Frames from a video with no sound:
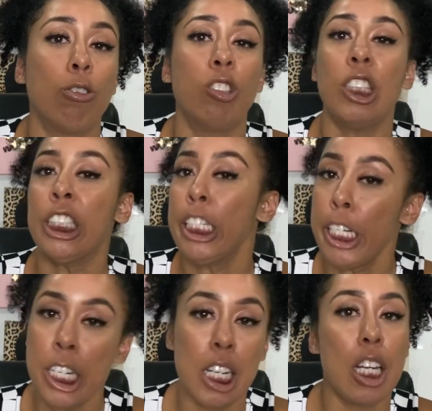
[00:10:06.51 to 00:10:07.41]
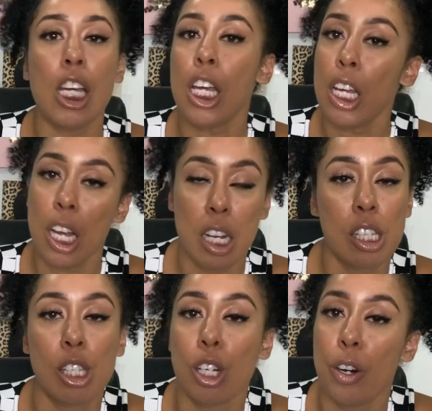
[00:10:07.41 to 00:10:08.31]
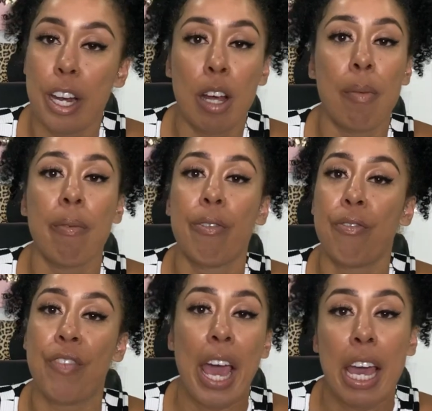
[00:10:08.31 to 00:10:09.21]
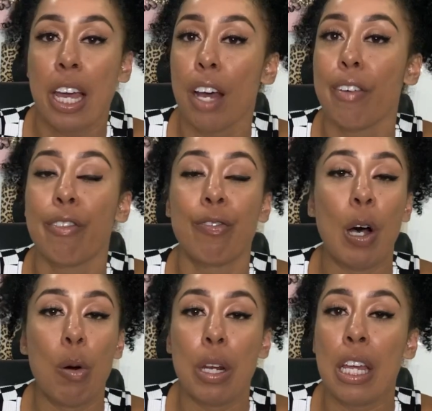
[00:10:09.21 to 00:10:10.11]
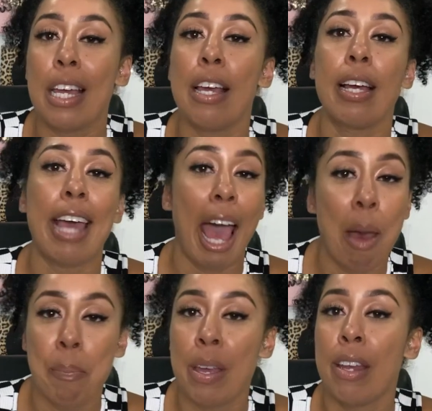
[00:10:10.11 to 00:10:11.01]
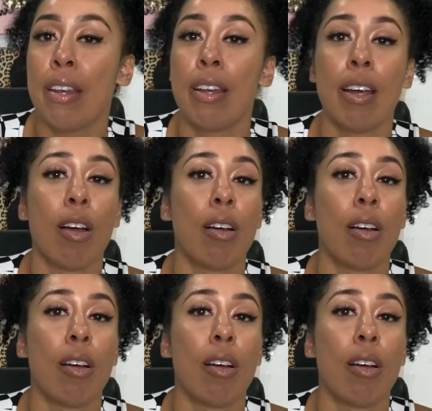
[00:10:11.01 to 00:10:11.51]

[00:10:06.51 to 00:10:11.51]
raggedy Instagram, fake, phony, capping,